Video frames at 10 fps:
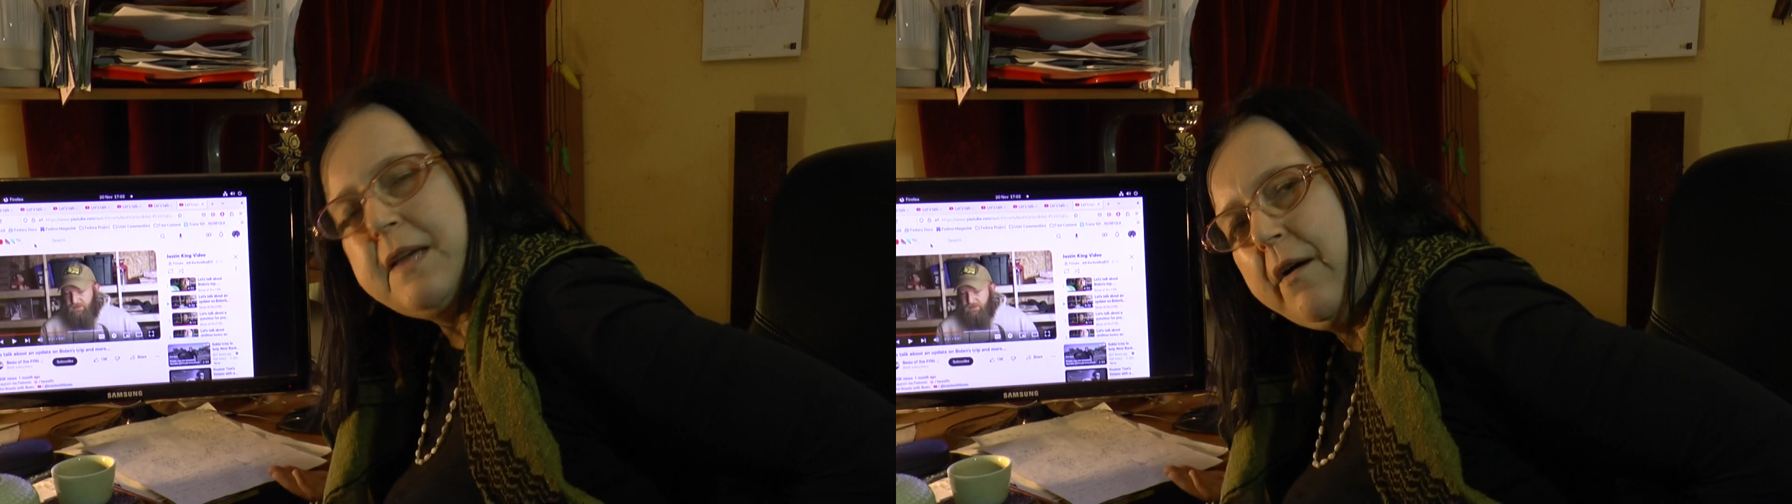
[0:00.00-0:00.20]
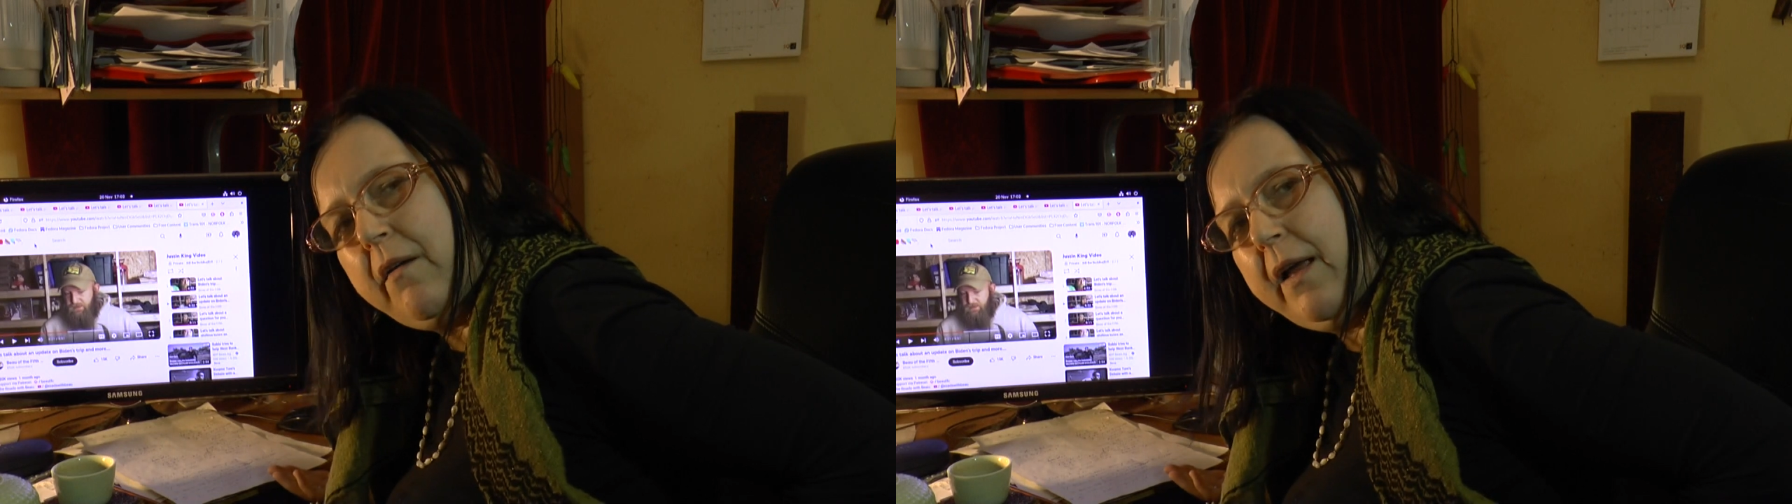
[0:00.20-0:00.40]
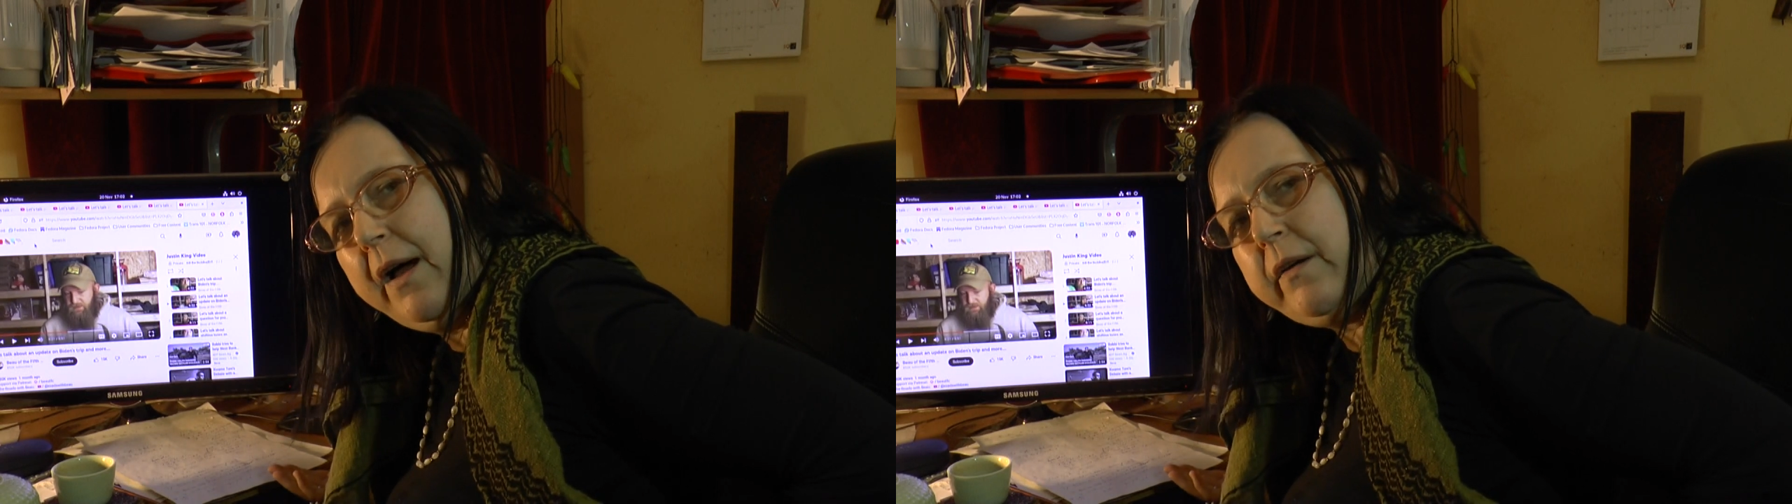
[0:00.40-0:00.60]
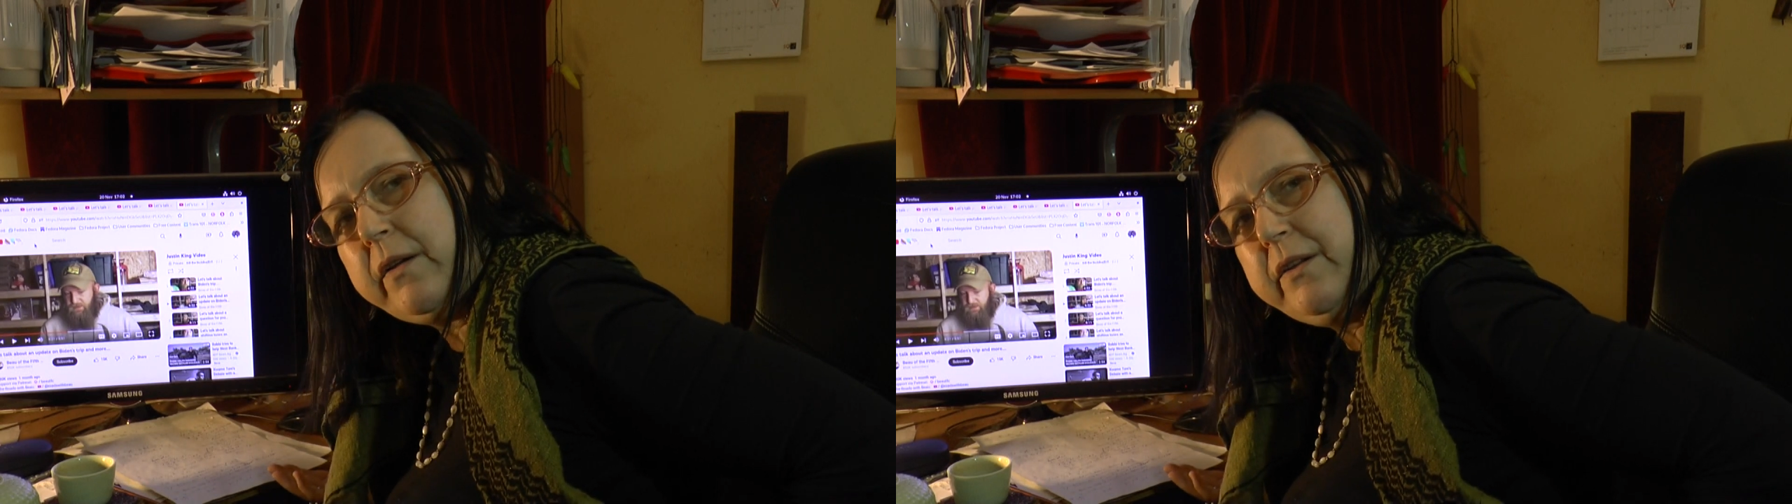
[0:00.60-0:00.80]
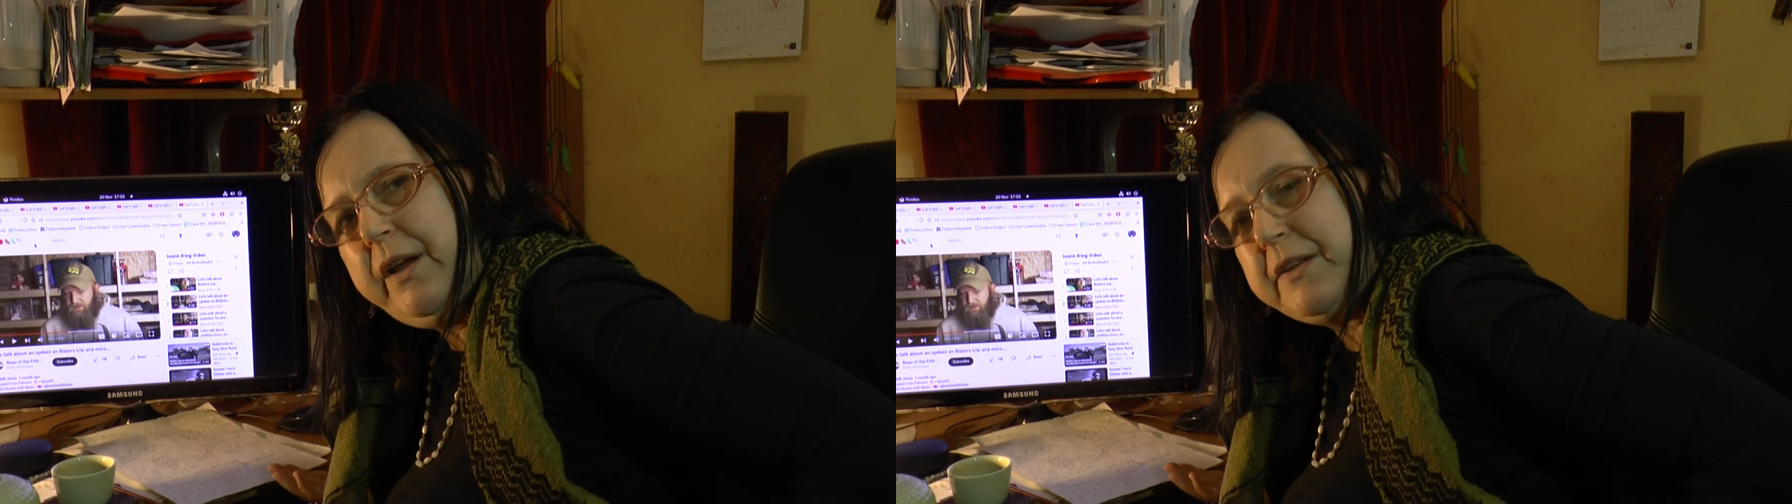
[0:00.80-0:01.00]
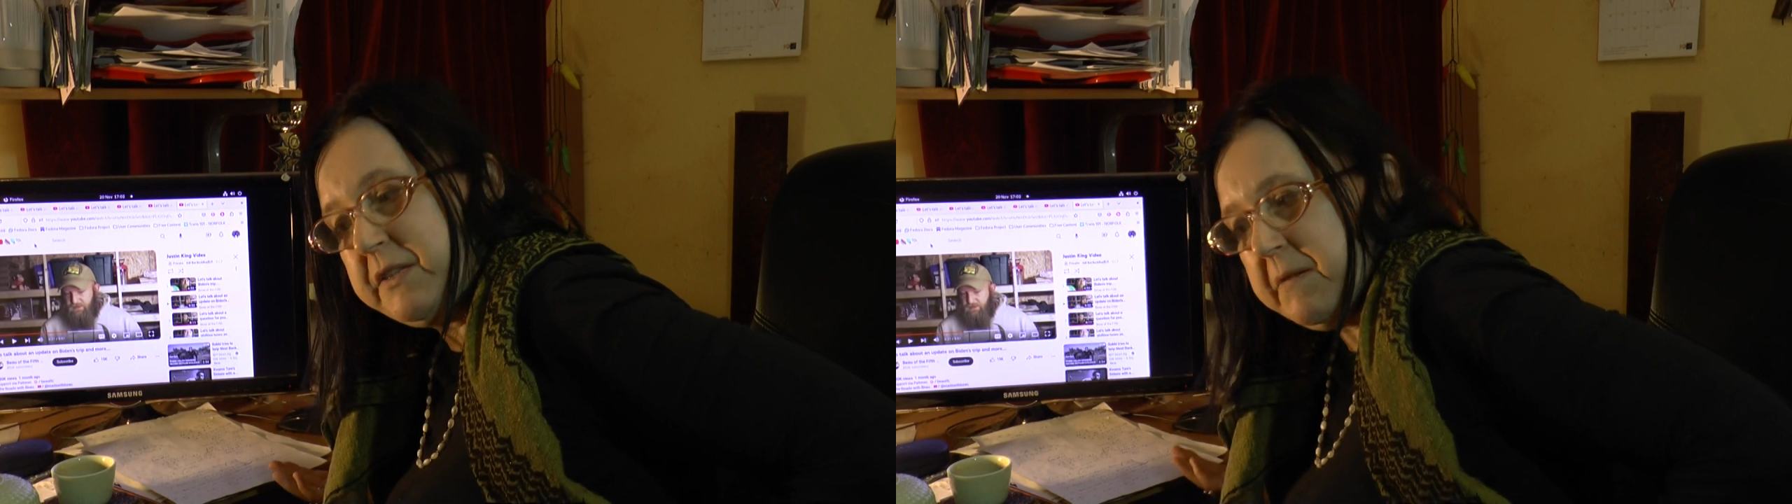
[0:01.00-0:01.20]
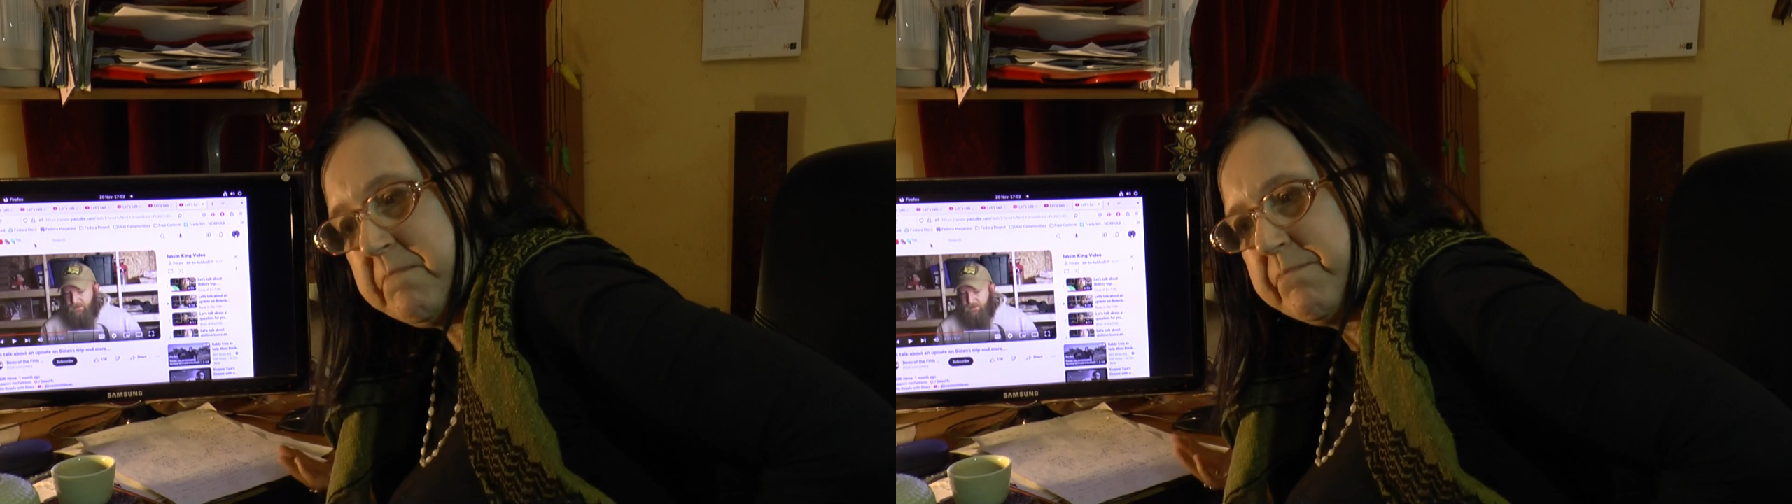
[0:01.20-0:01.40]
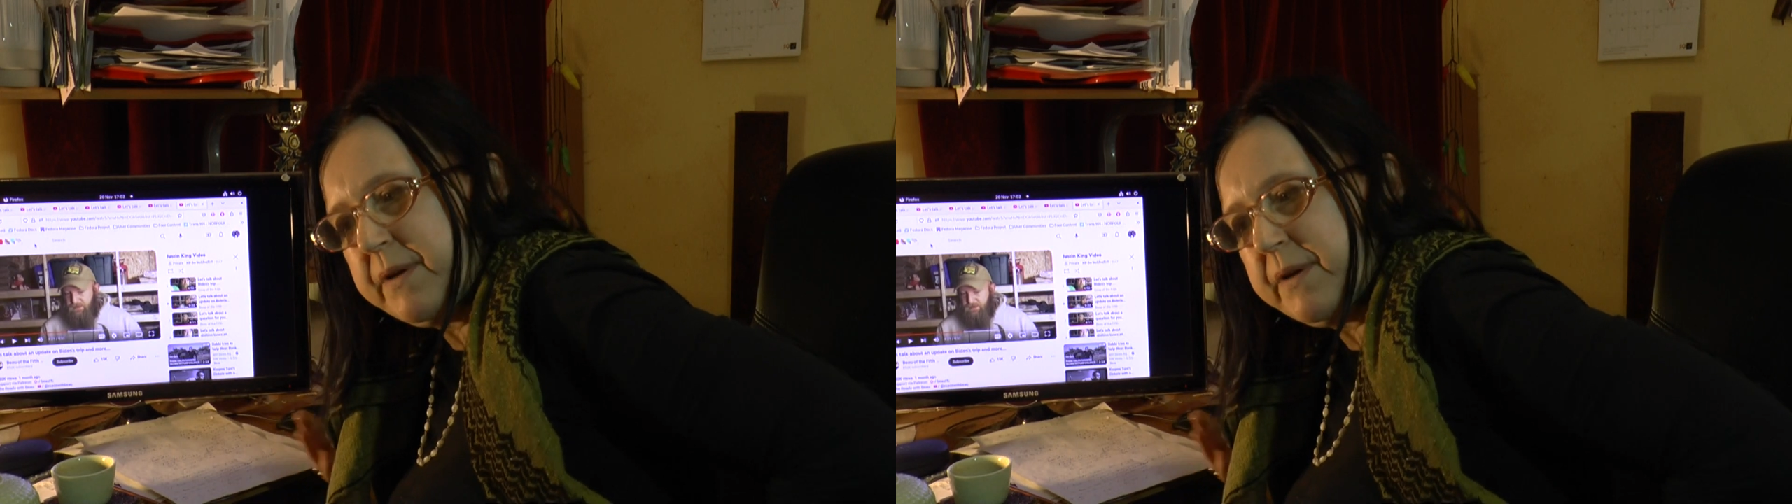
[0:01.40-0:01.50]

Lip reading: out loud on YouTube,